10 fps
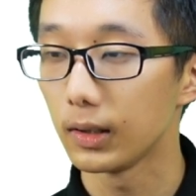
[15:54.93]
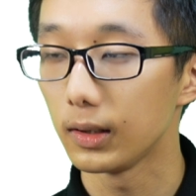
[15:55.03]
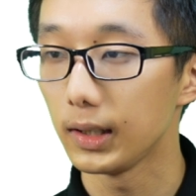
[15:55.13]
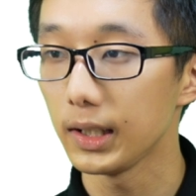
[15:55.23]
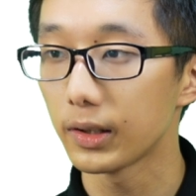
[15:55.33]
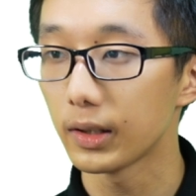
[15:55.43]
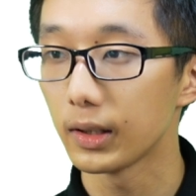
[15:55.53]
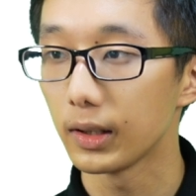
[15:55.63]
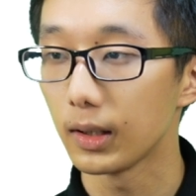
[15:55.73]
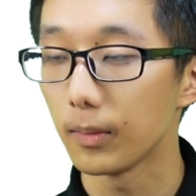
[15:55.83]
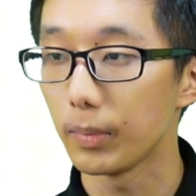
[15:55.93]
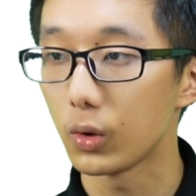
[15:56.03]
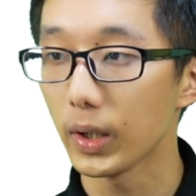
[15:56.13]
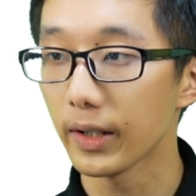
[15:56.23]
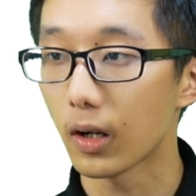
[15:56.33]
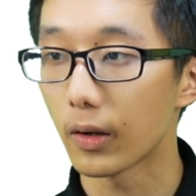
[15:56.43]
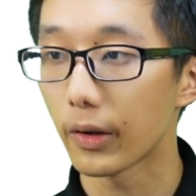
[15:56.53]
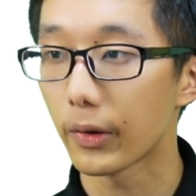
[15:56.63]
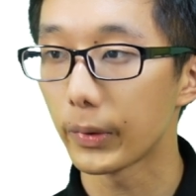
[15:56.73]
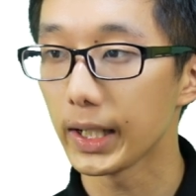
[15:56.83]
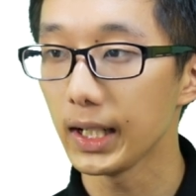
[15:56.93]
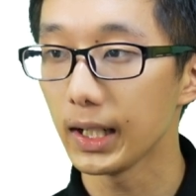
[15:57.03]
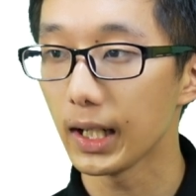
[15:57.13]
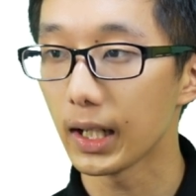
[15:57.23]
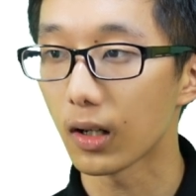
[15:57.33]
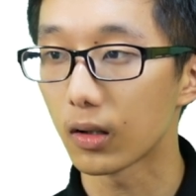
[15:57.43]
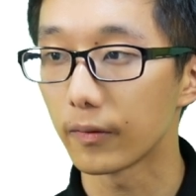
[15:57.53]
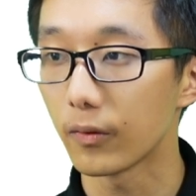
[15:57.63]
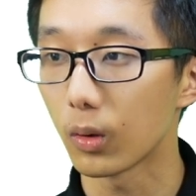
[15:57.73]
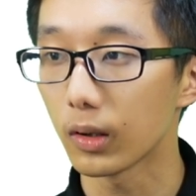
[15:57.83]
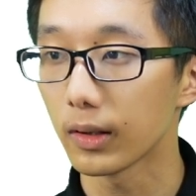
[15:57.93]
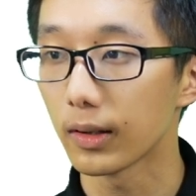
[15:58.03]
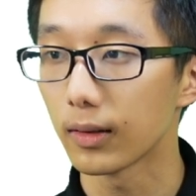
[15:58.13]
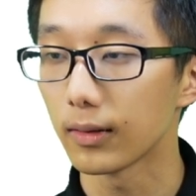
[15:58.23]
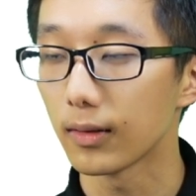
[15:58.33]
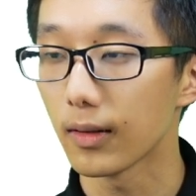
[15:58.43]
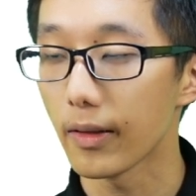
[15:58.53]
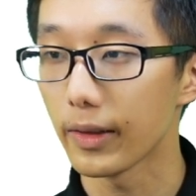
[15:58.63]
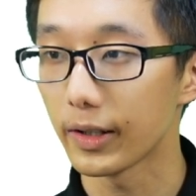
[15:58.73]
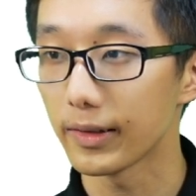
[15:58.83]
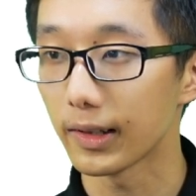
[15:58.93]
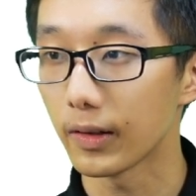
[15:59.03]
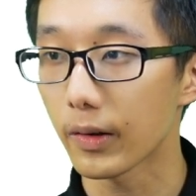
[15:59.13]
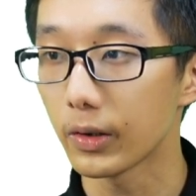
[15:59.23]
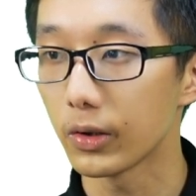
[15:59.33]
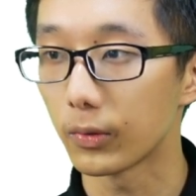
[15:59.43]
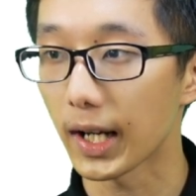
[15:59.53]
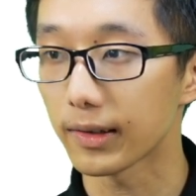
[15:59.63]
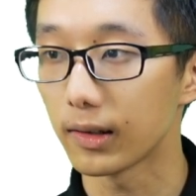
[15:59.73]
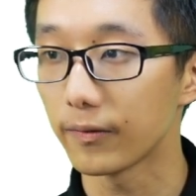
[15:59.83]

Later, between R3 and R4, there's another neuraxis